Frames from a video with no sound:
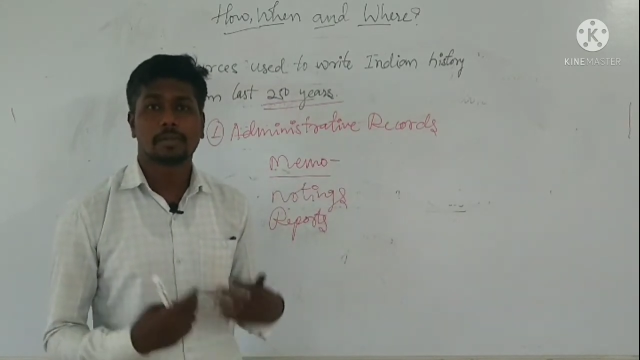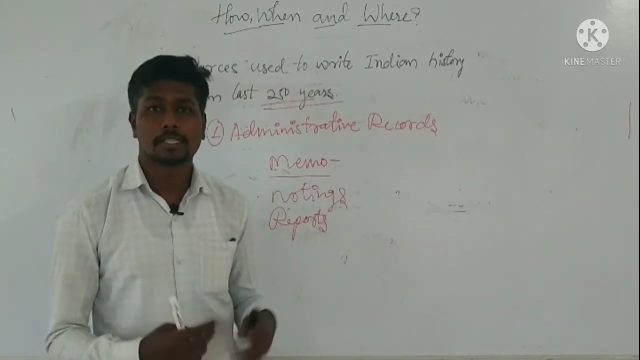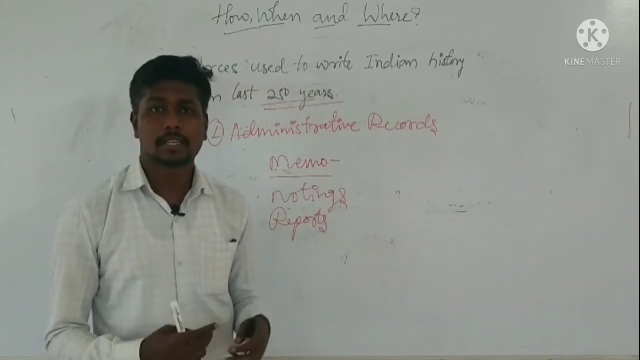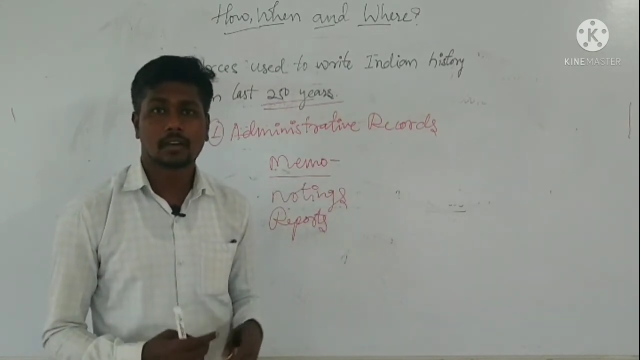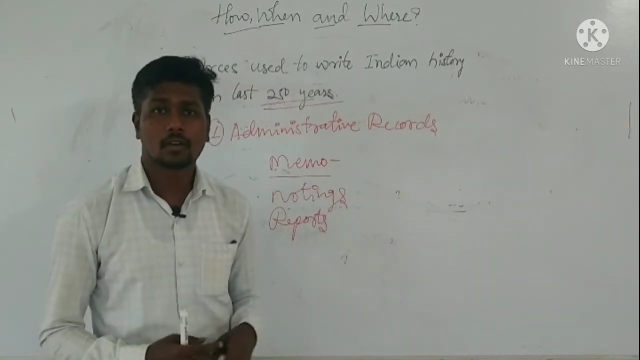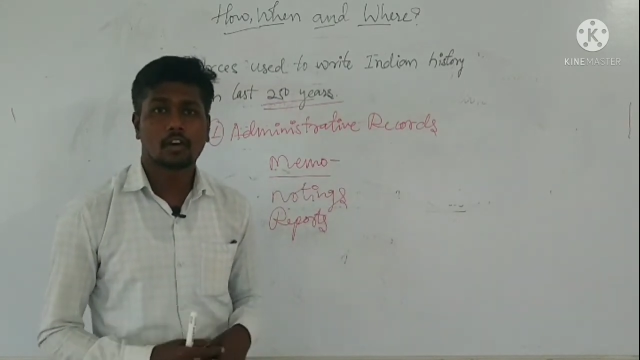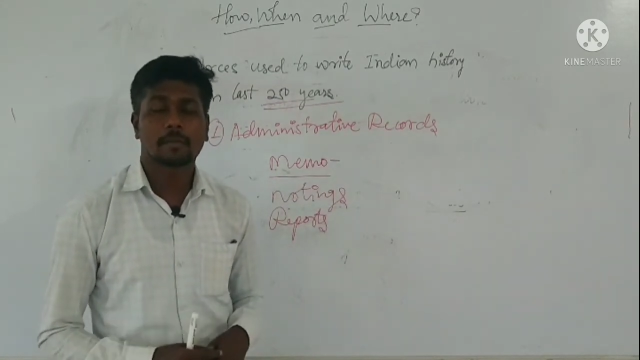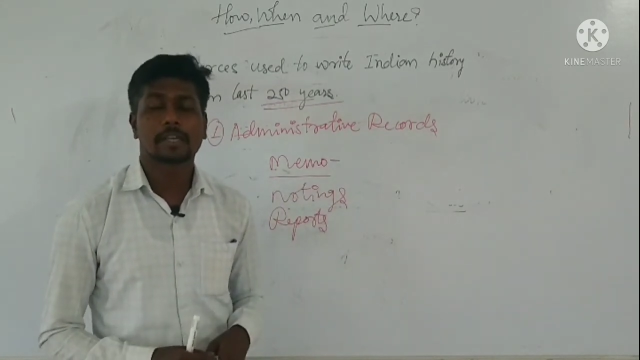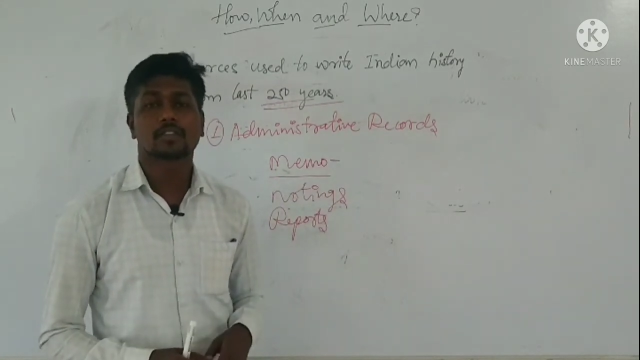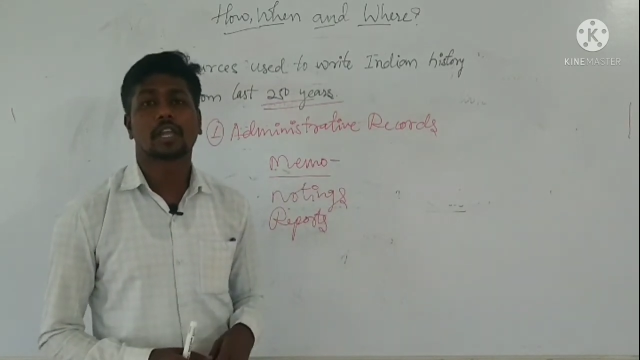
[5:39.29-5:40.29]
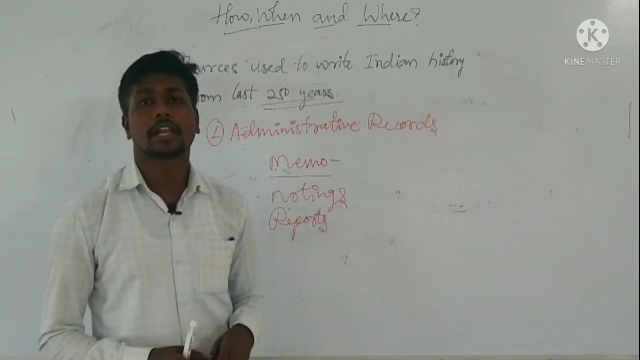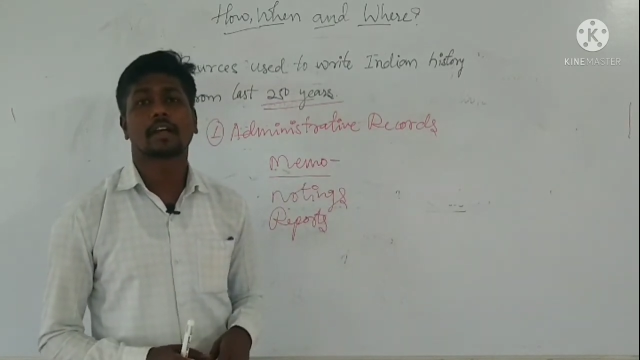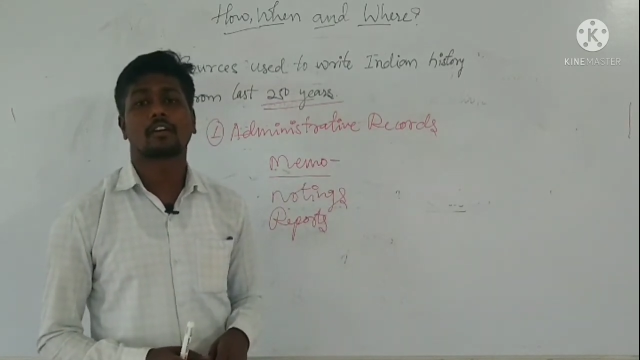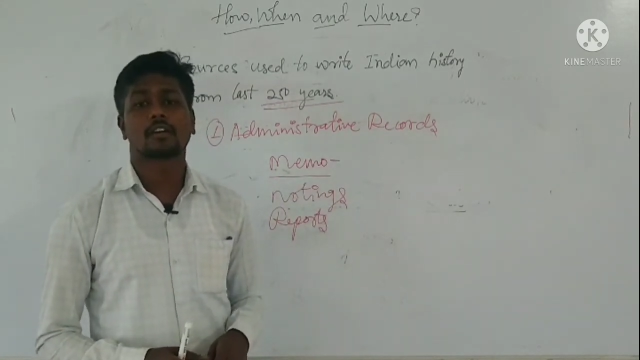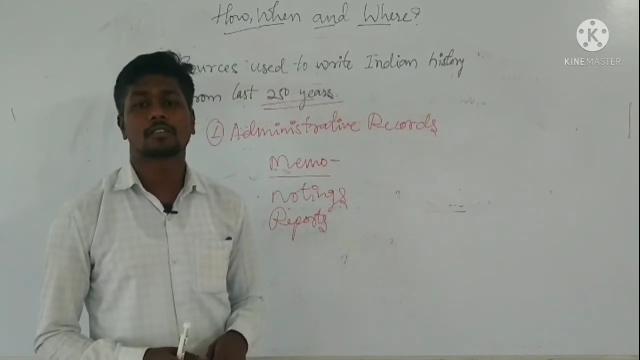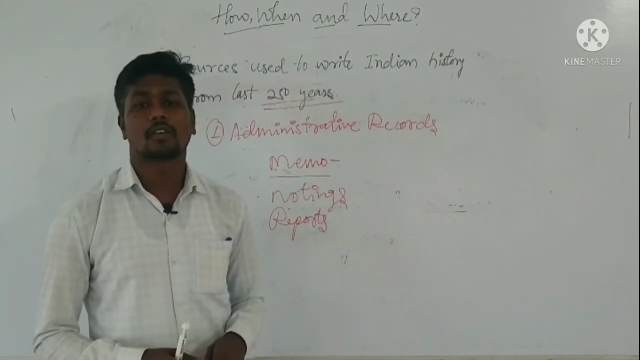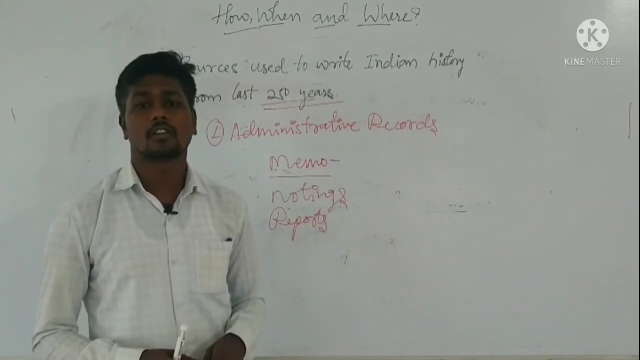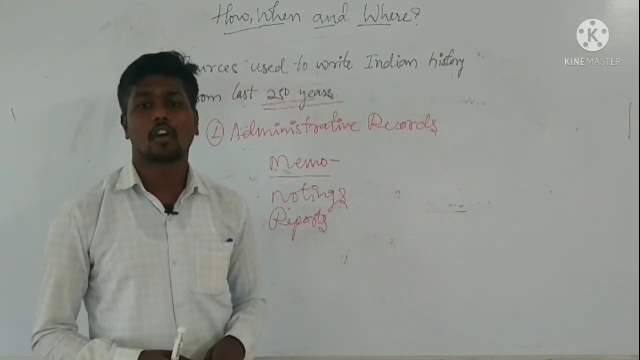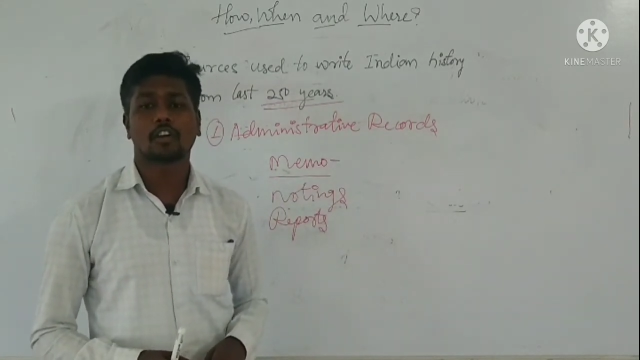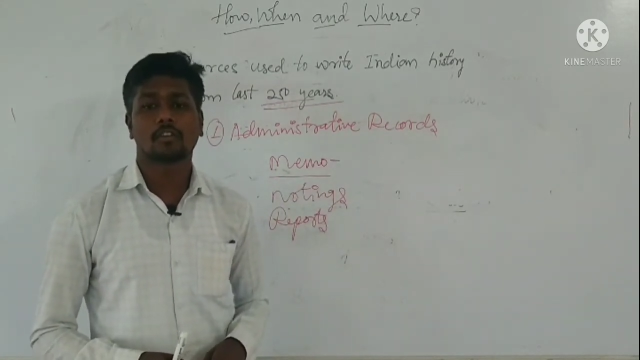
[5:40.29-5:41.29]
official records or
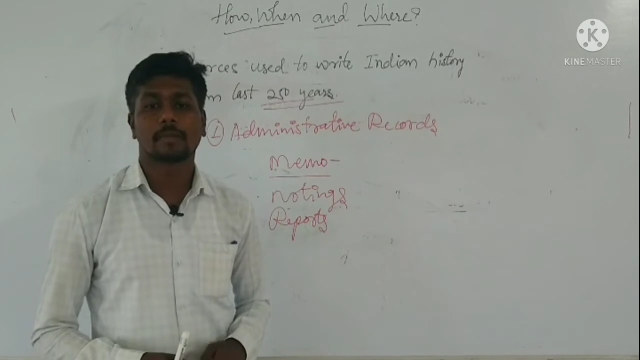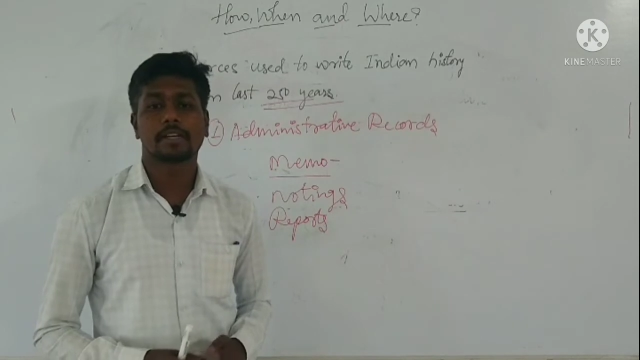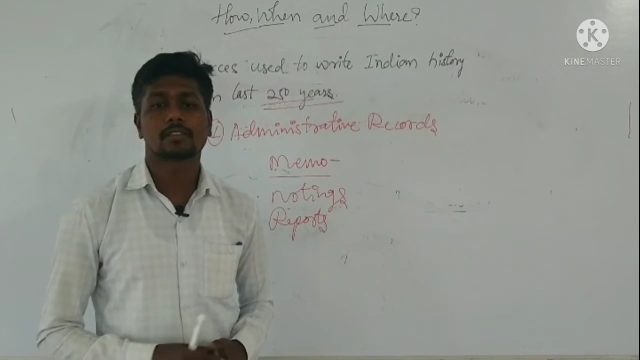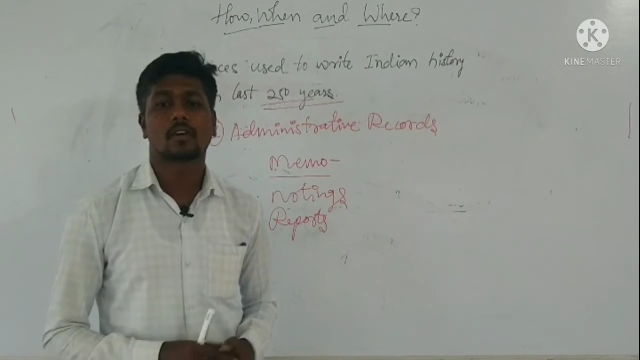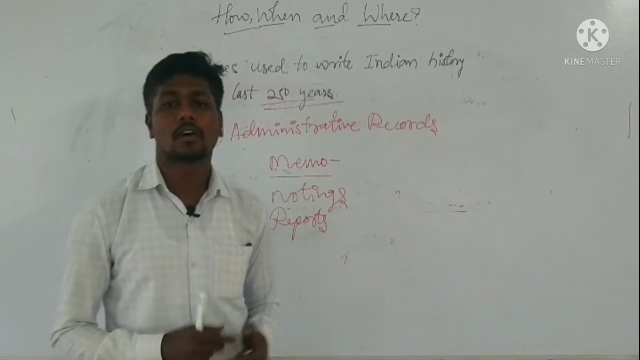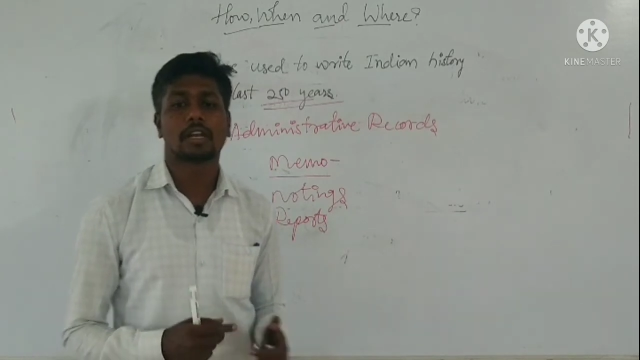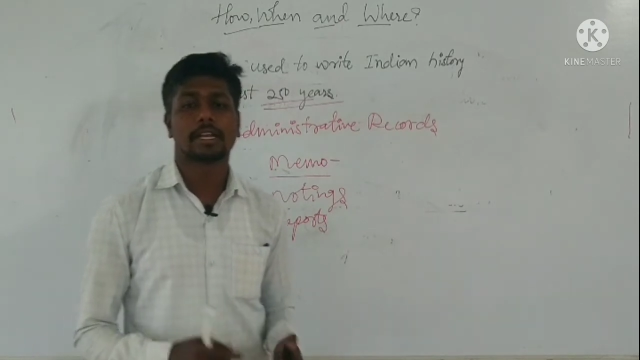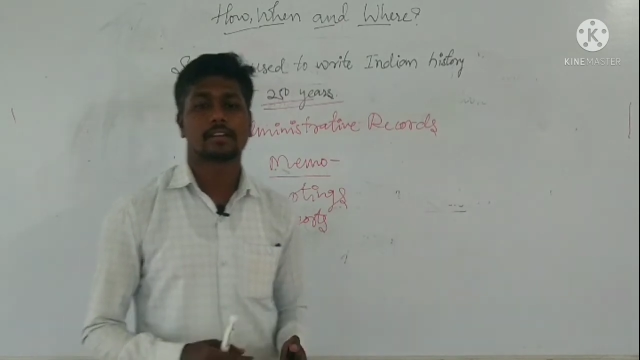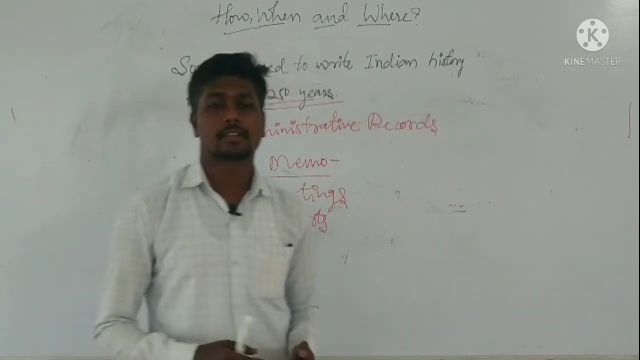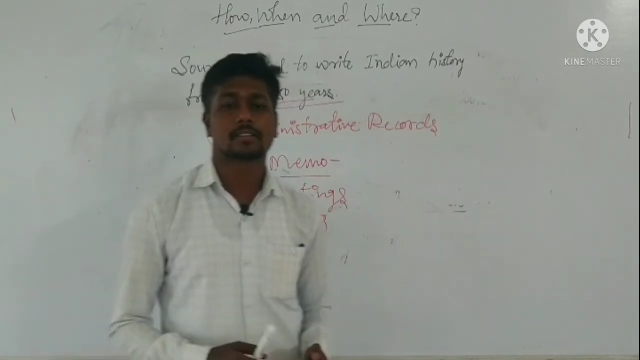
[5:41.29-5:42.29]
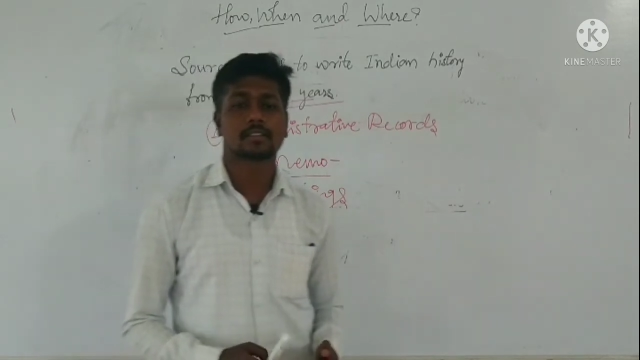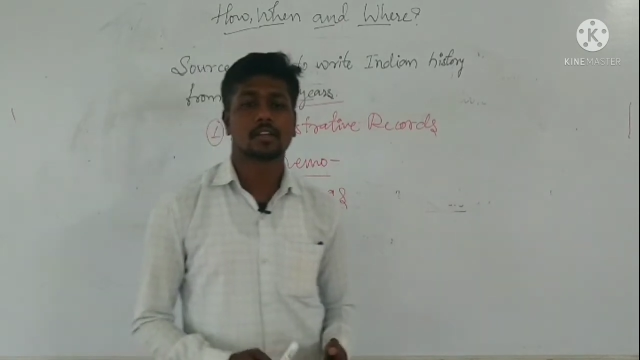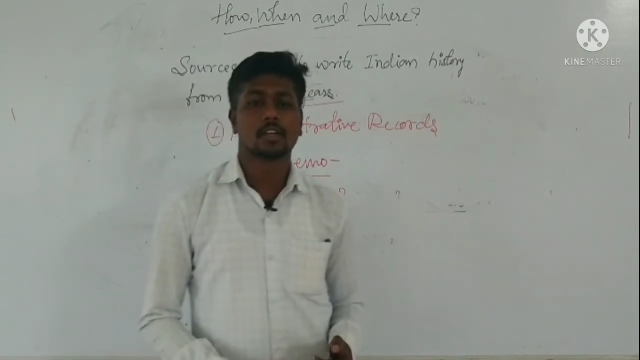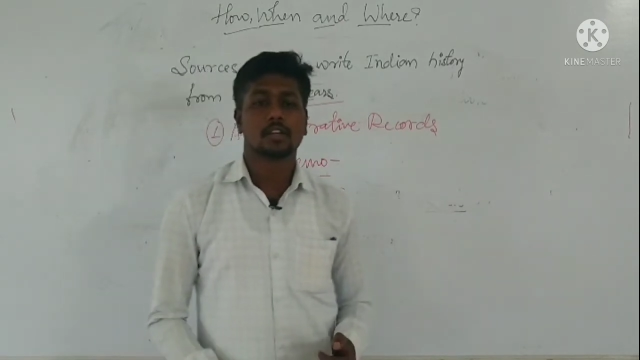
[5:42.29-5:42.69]
documents or letters.